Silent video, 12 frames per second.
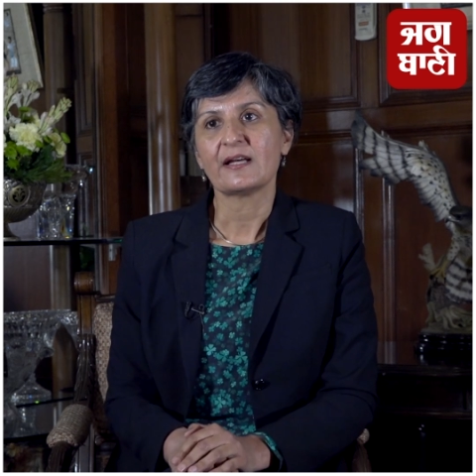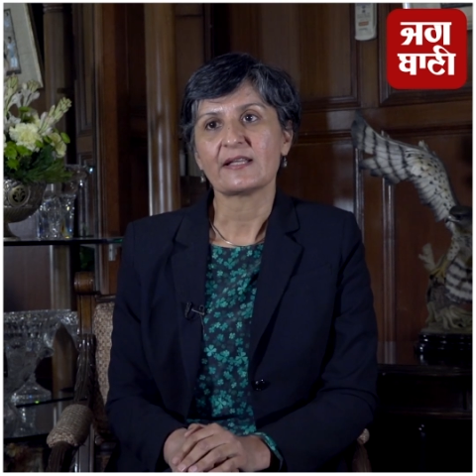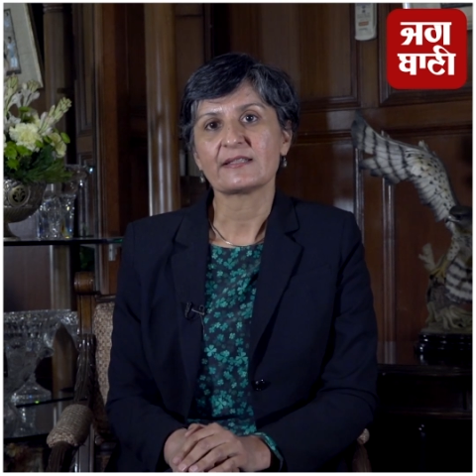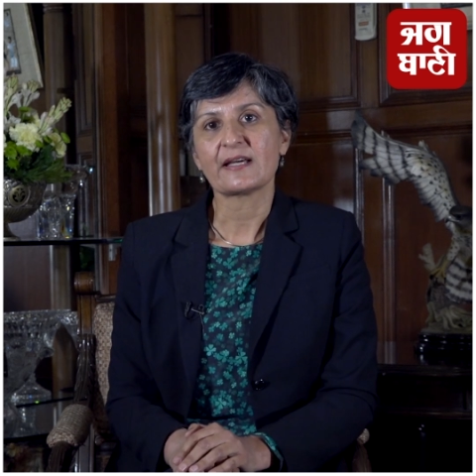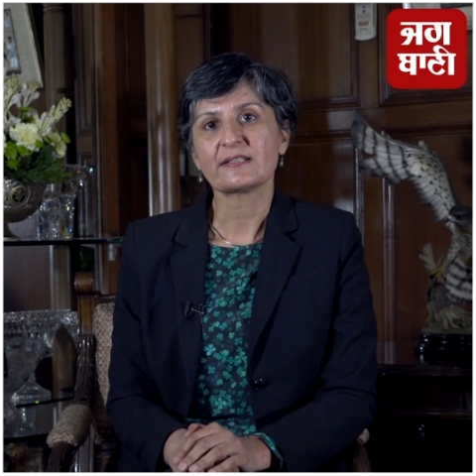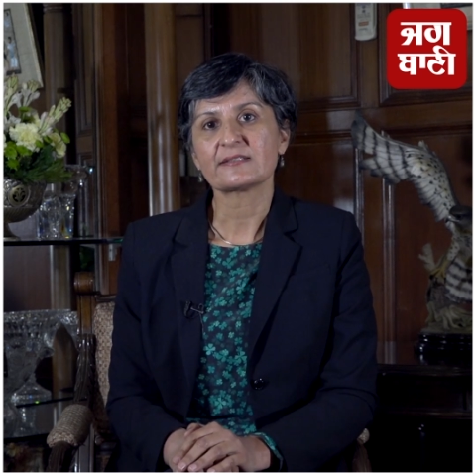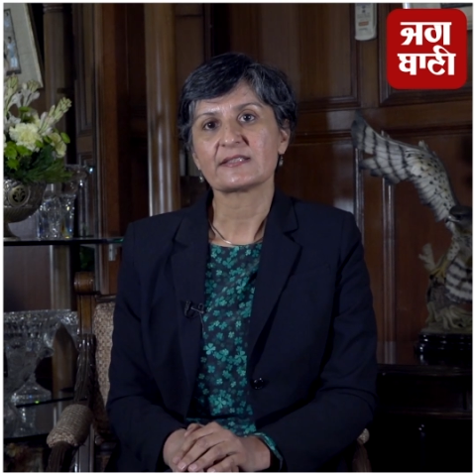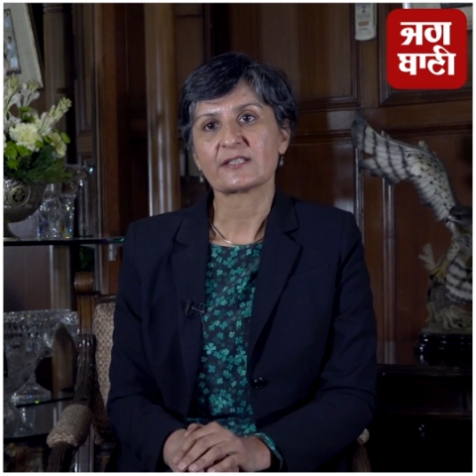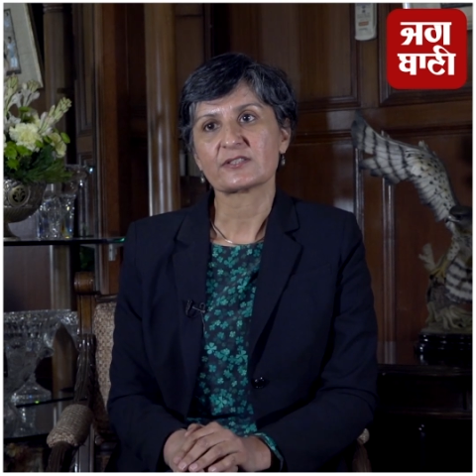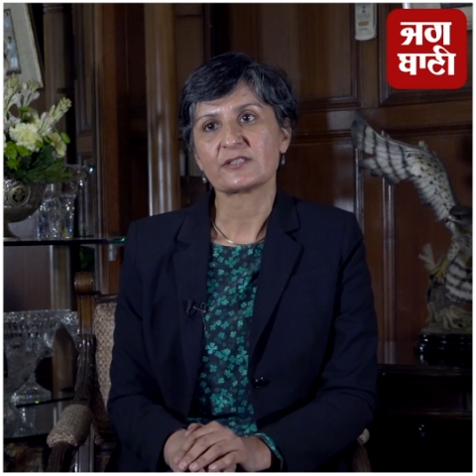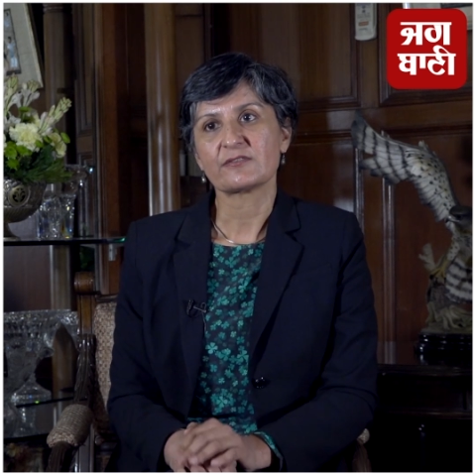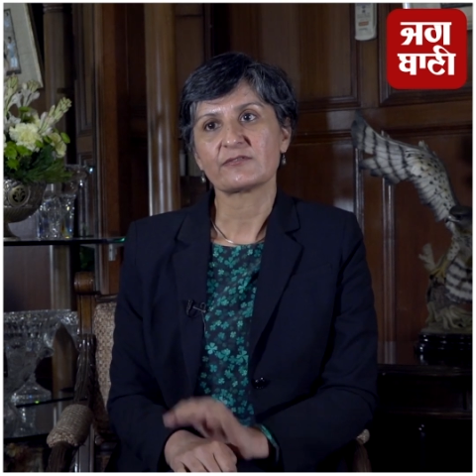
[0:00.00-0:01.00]
And that is
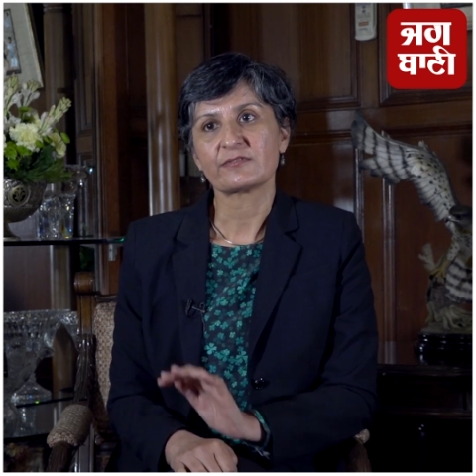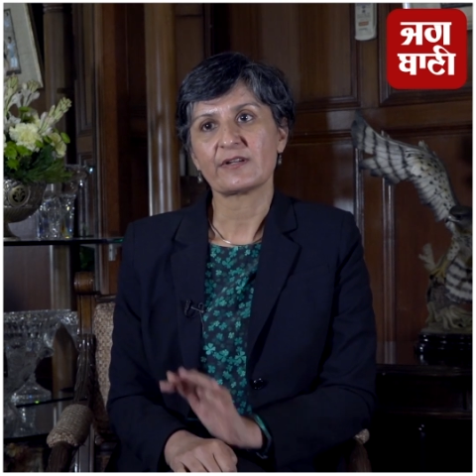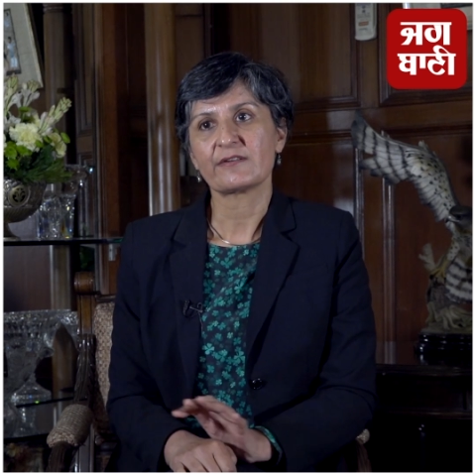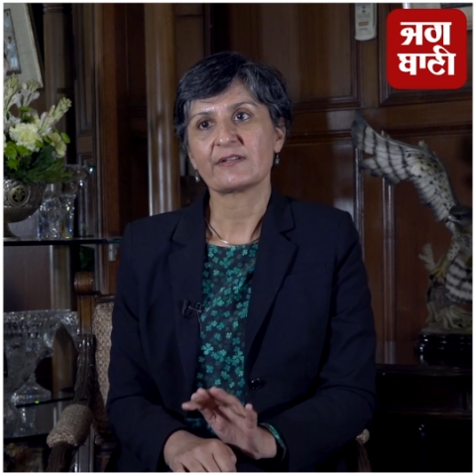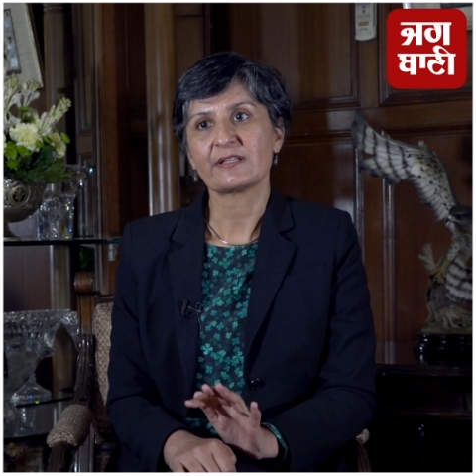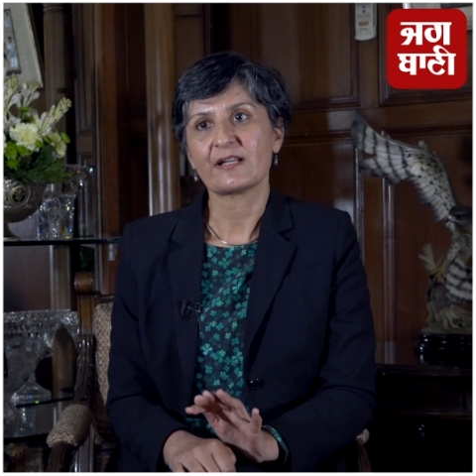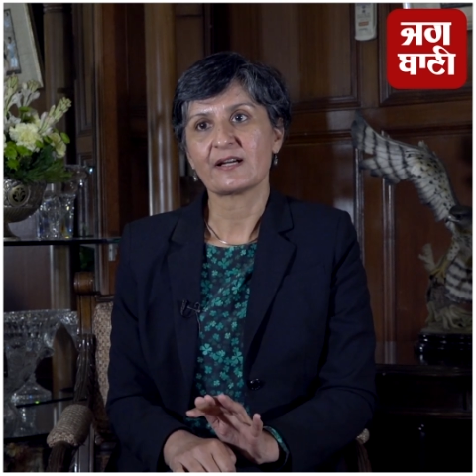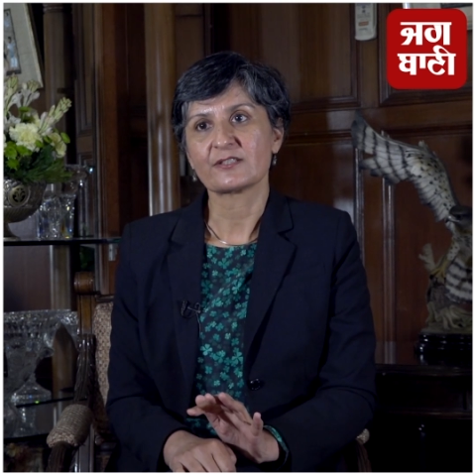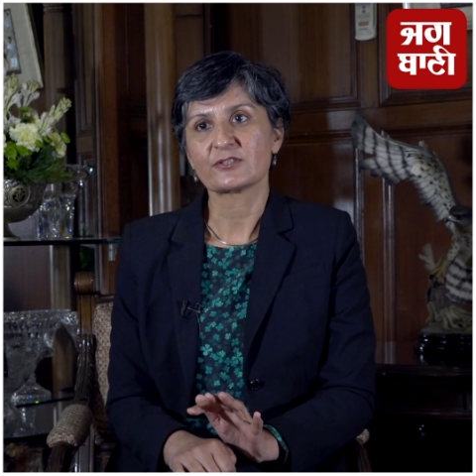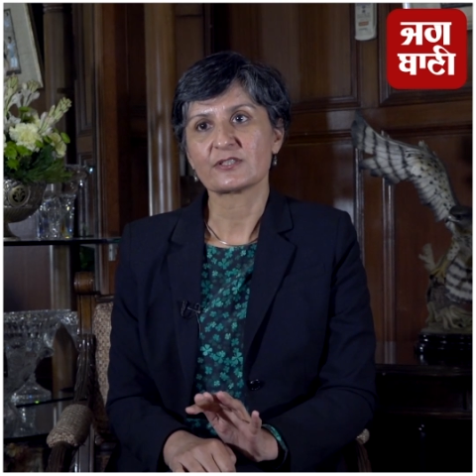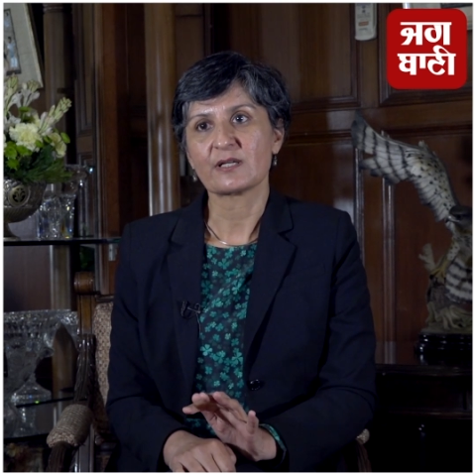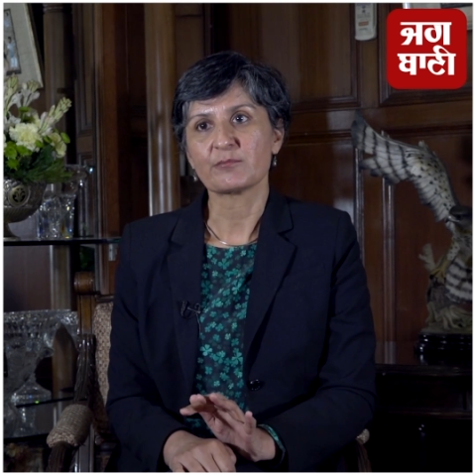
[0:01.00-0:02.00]
actually a very
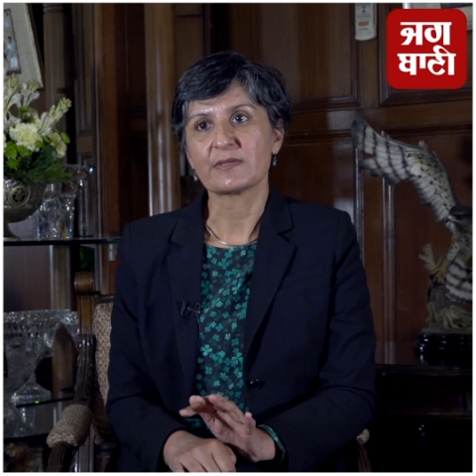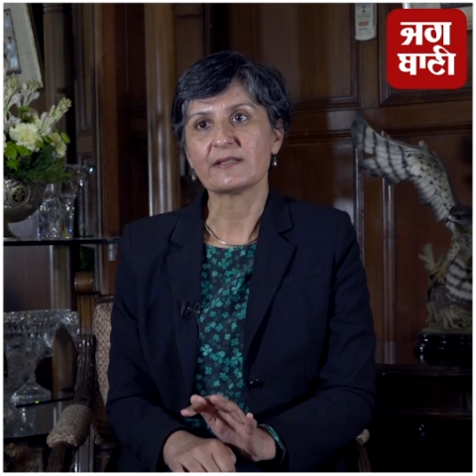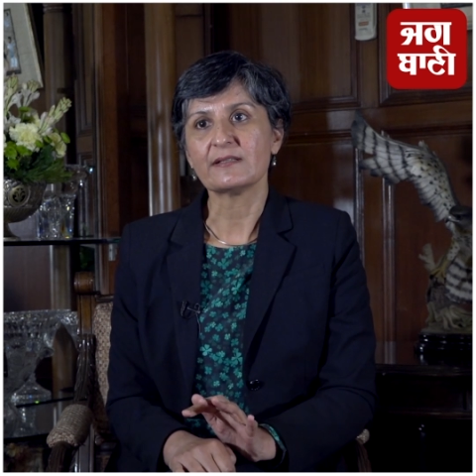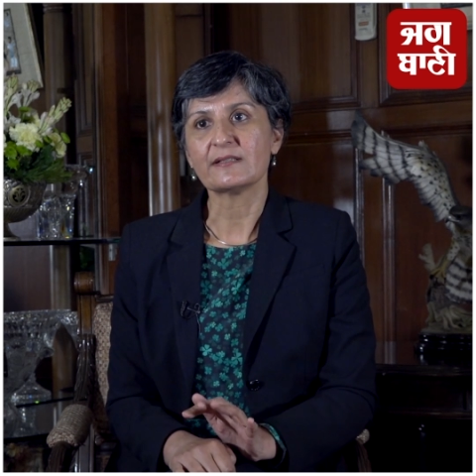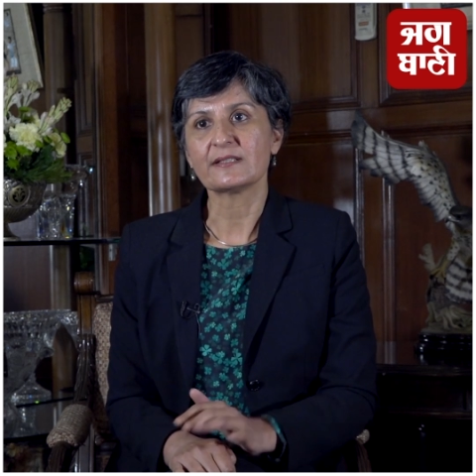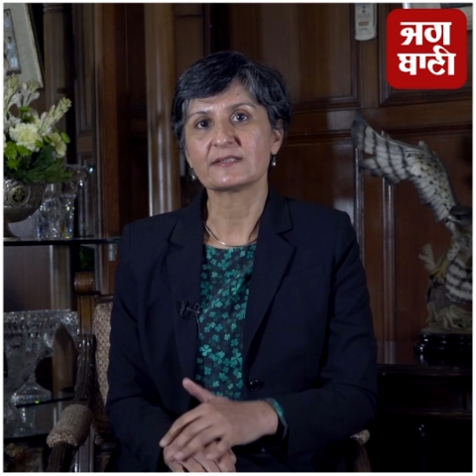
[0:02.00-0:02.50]
large number.